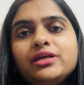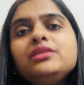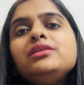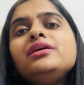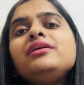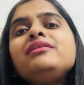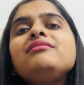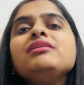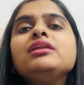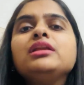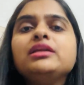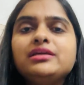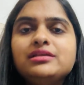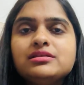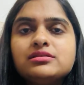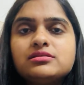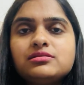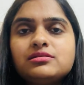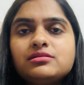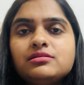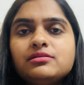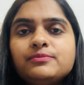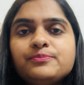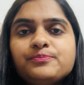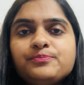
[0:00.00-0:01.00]
they
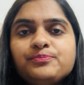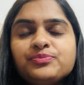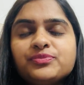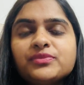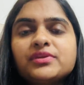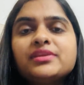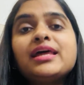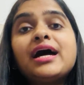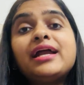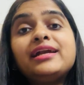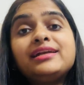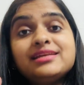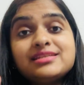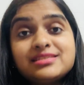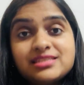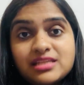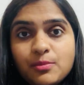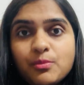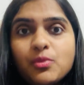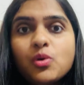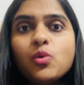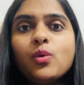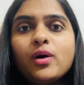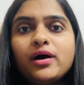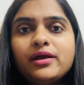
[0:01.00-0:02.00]
released. That is
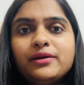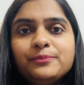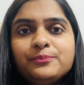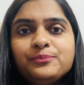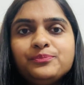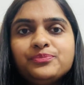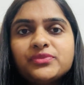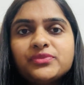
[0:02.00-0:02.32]
number one.